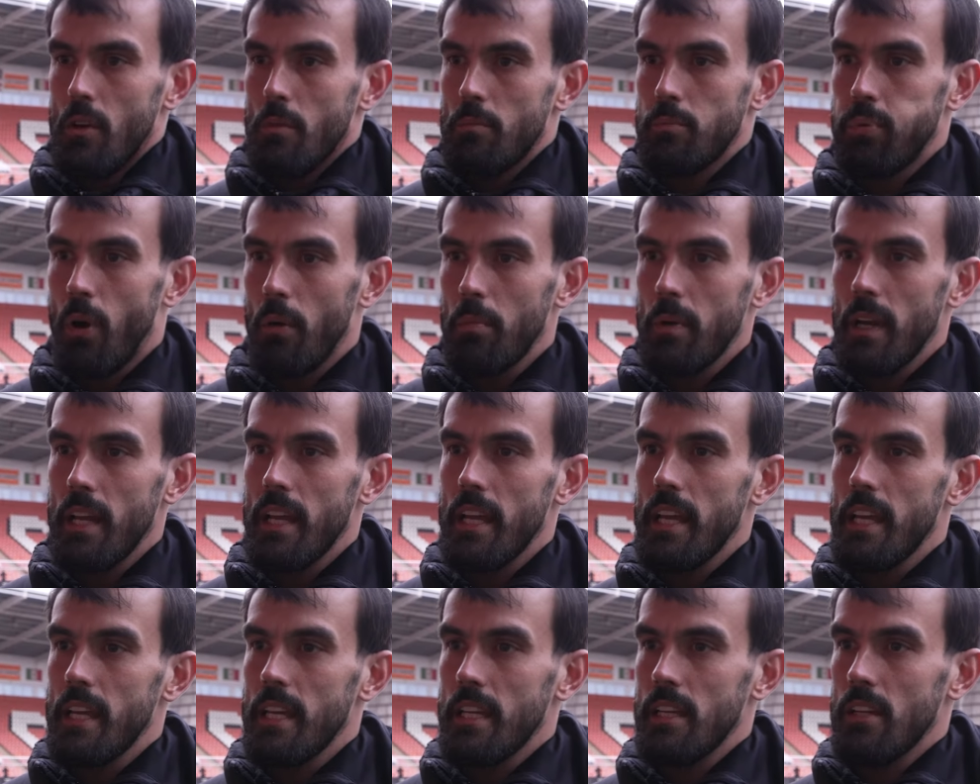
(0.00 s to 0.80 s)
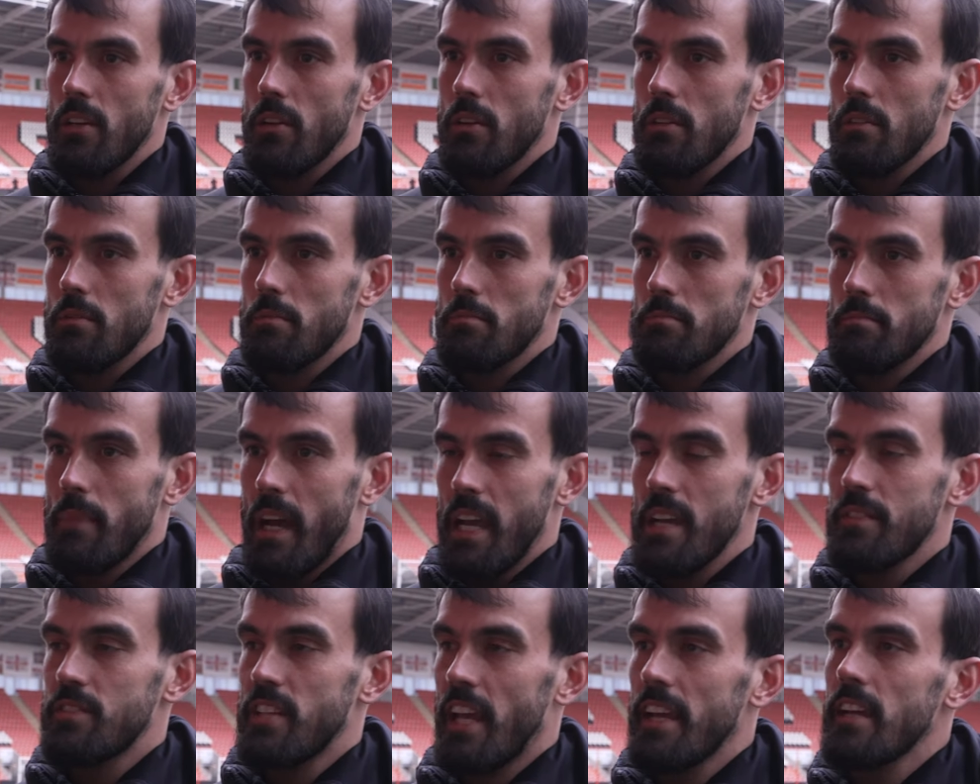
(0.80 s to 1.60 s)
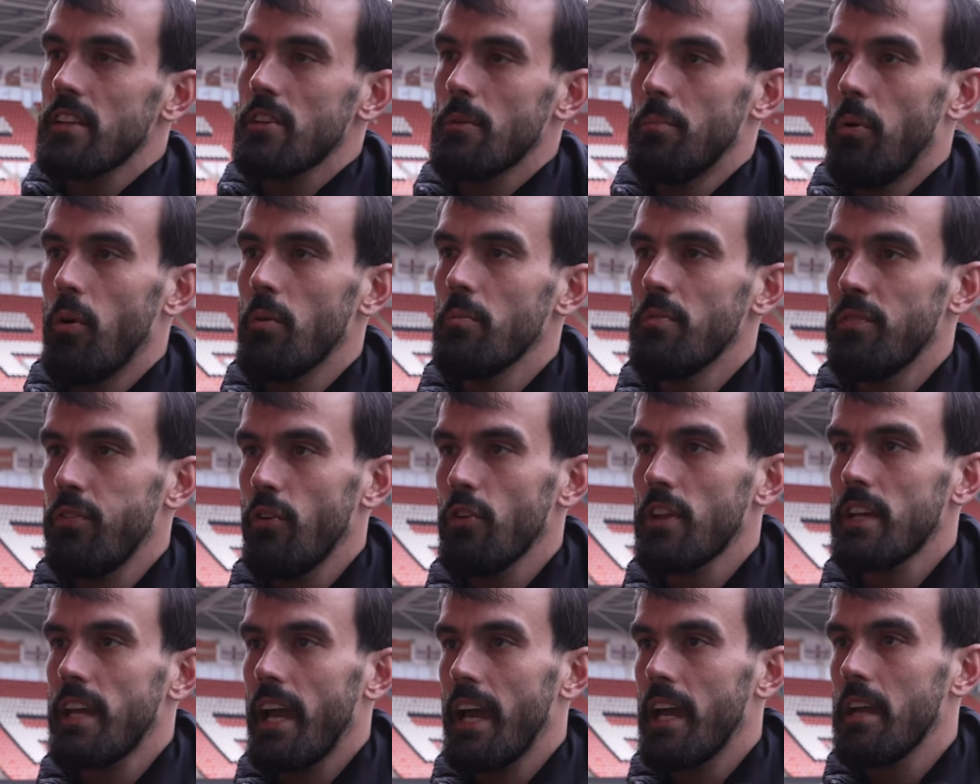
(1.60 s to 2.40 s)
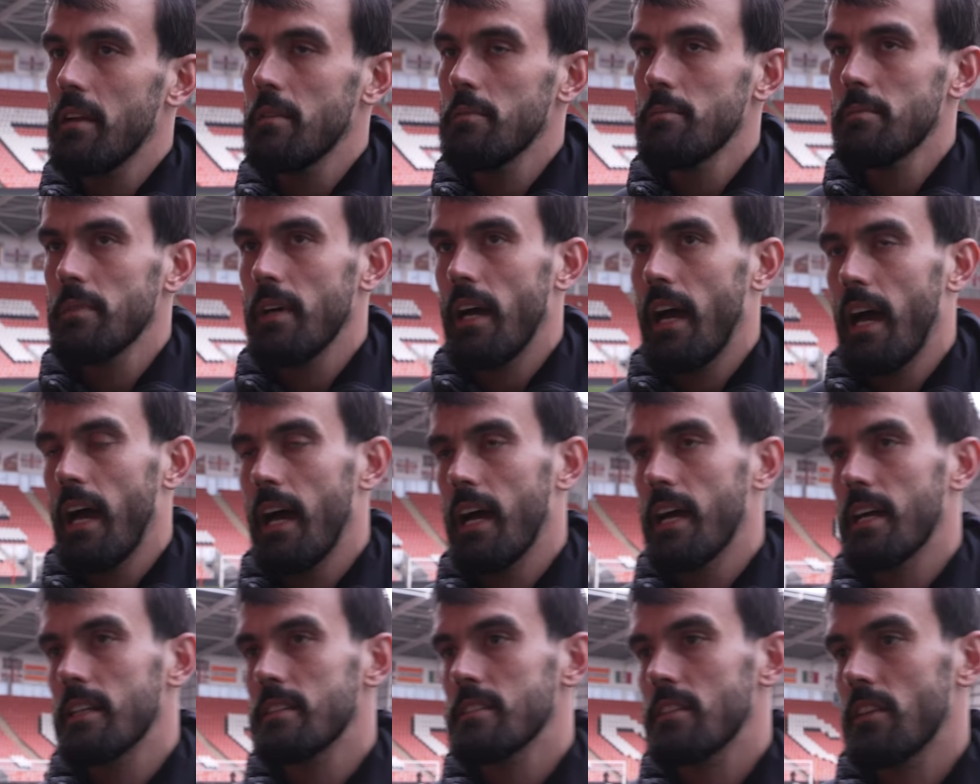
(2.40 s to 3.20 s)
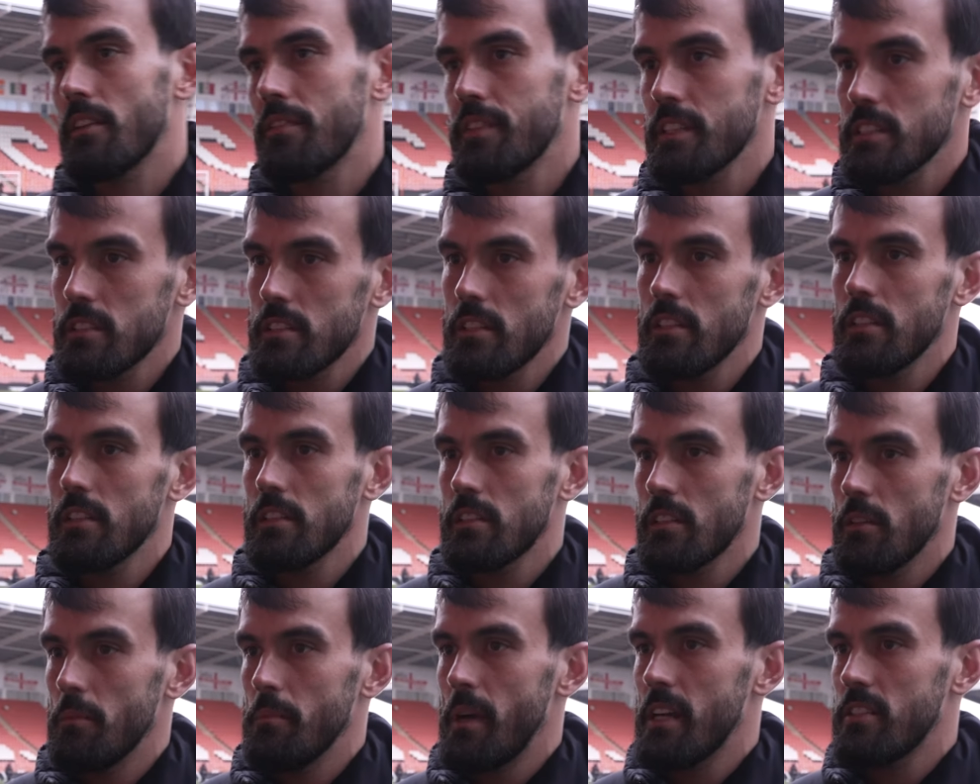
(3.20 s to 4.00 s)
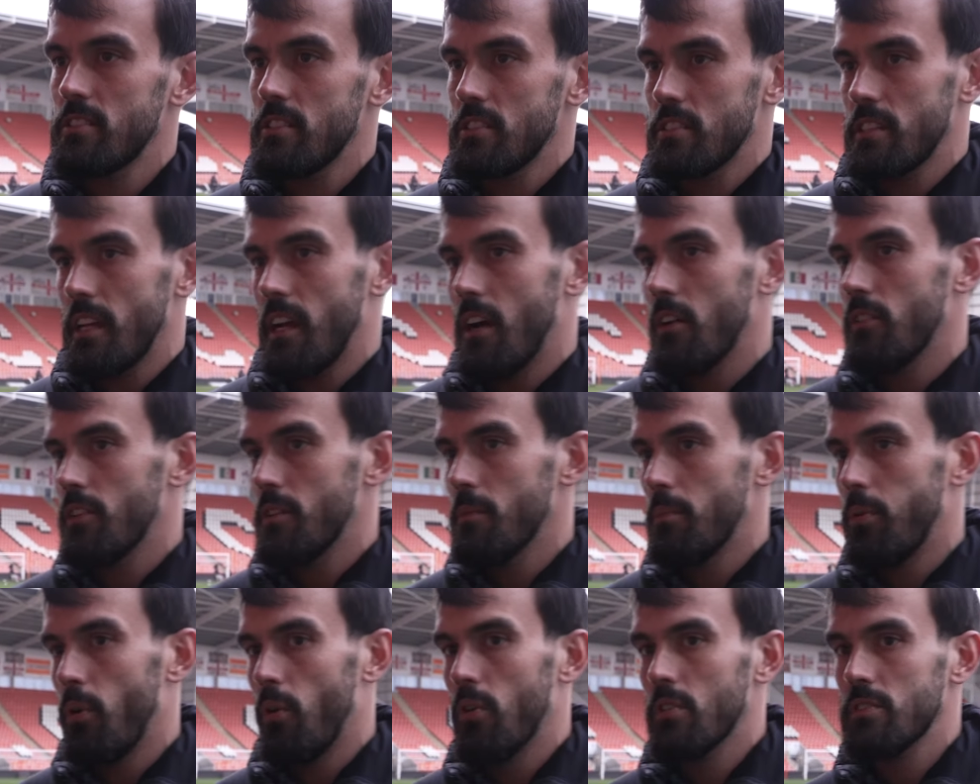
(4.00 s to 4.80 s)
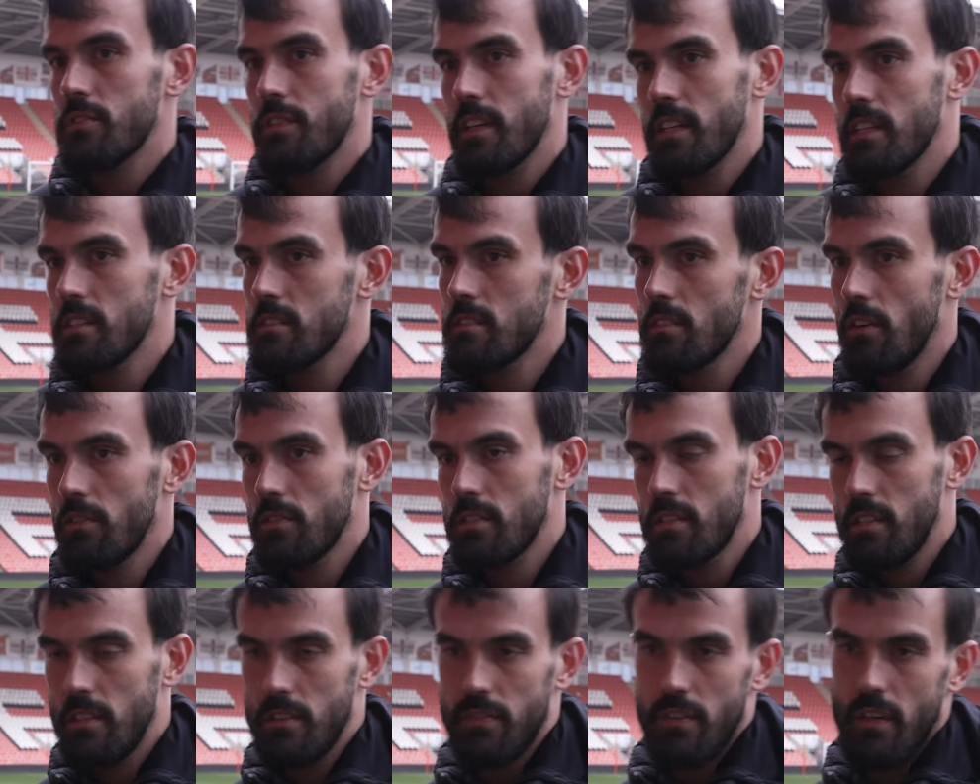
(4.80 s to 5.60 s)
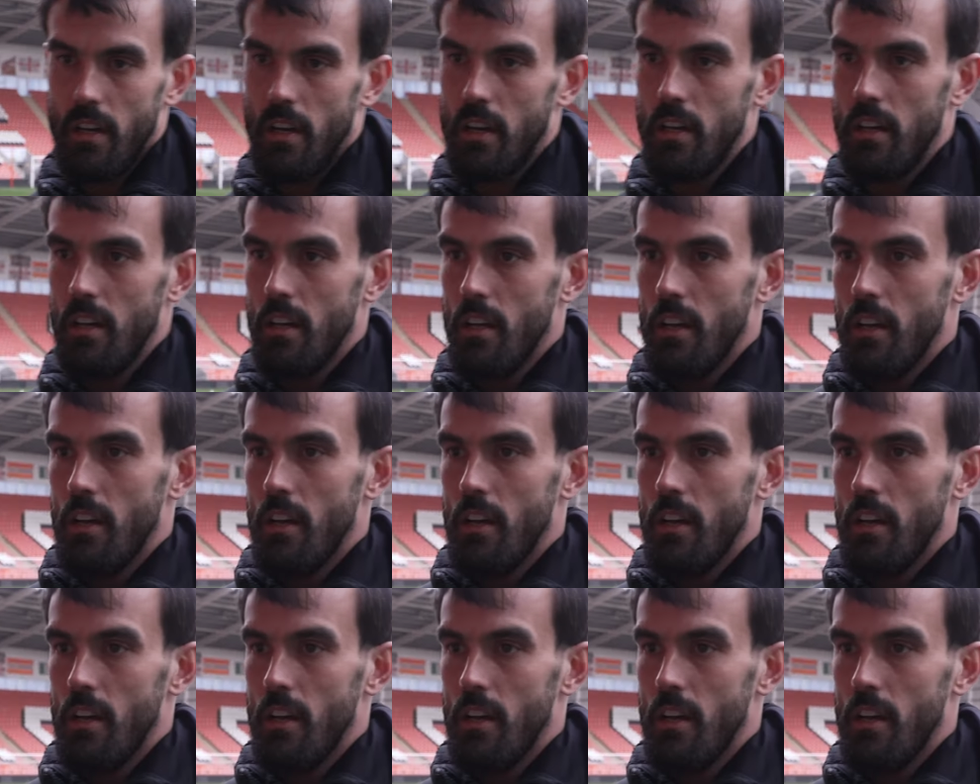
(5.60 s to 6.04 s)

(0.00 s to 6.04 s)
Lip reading: probably may have taken the point before the game, and I think the message now, the importance thing is obviously to